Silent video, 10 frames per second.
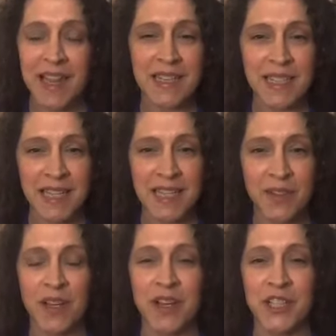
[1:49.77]
and get it
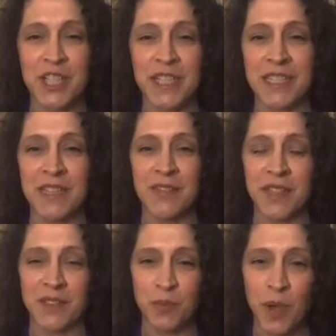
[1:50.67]
on
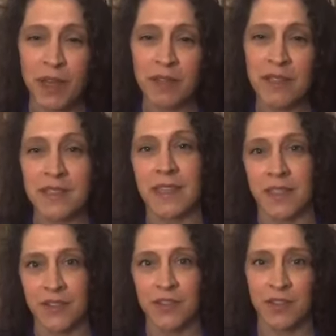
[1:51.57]
IGTV as well, that's
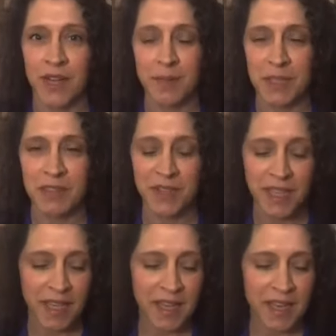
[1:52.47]
Instagram TV,